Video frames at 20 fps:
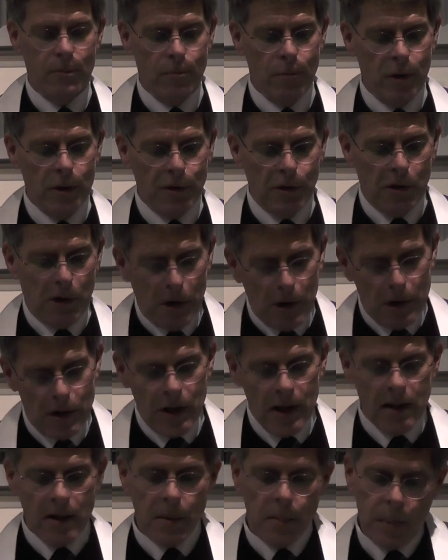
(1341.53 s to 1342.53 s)
was
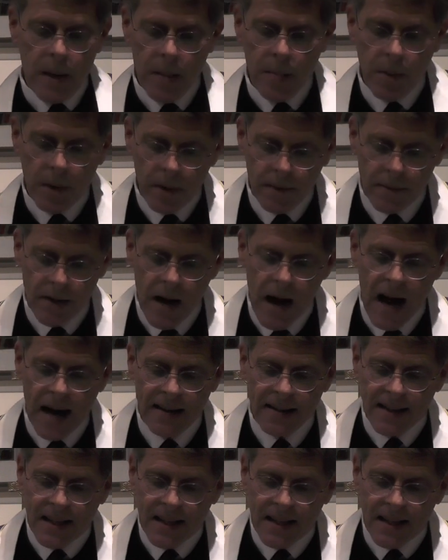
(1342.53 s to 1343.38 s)
urging the people of God